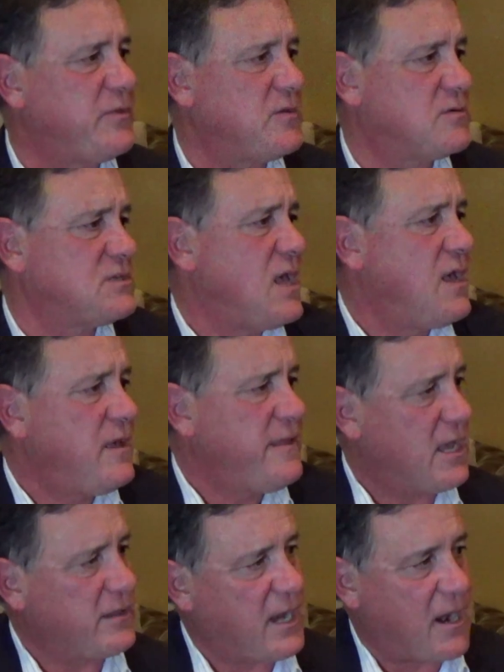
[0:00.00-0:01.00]
But there's
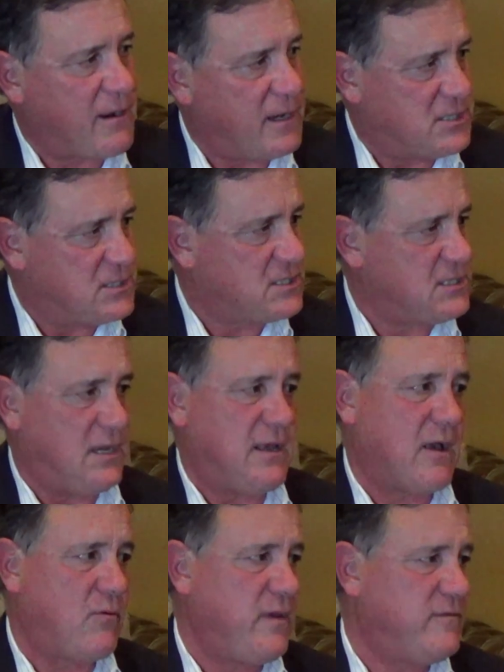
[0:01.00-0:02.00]
the healthcare agency.
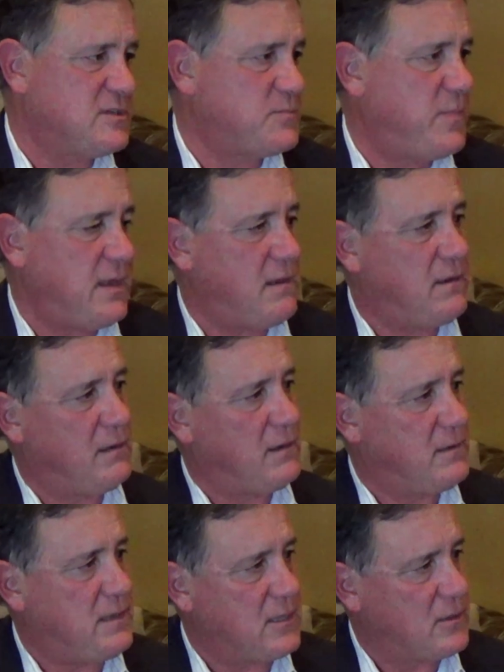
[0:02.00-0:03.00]
Now we've just been
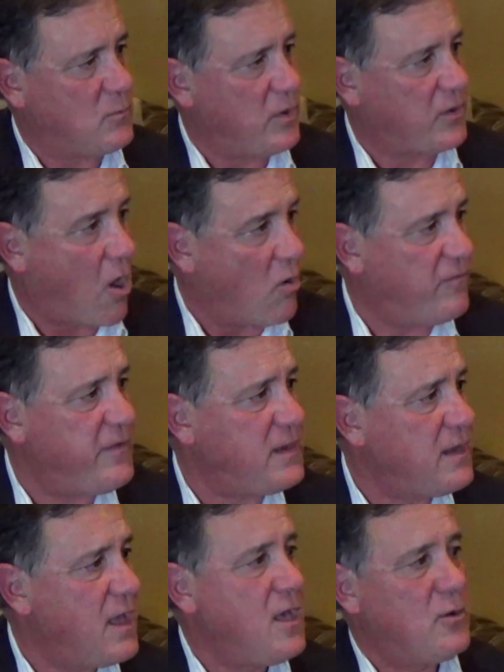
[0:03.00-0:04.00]
dealing with
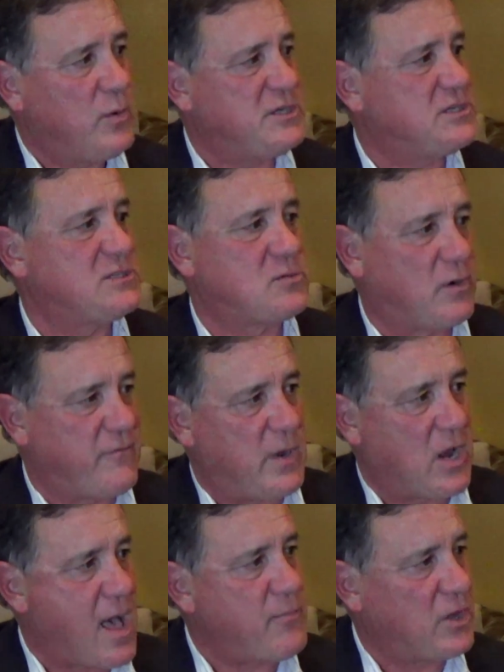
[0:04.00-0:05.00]
COVID, which sort of
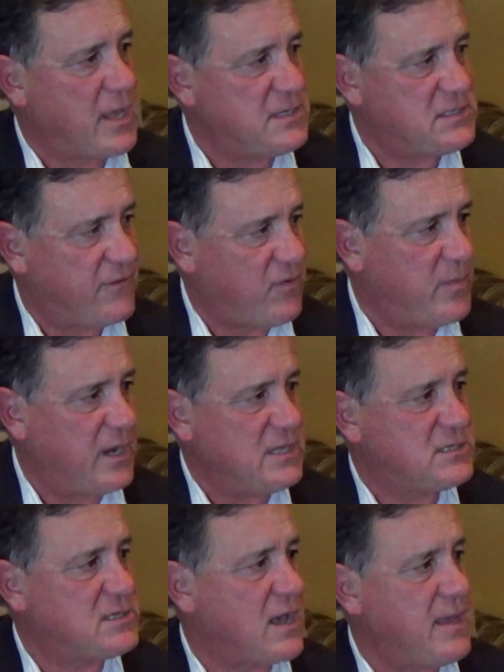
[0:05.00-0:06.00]
monopolized
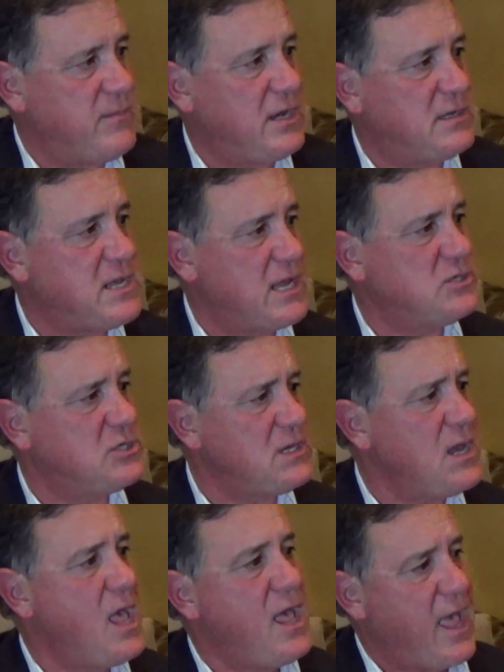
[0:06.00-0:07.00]
everybody's time and
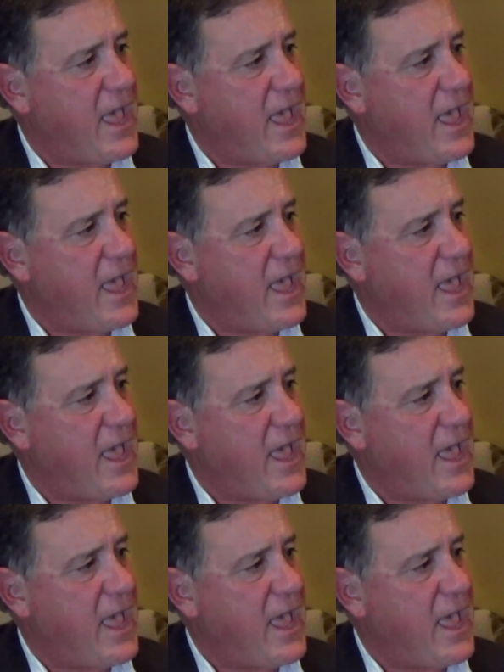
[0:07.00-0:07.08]
attention.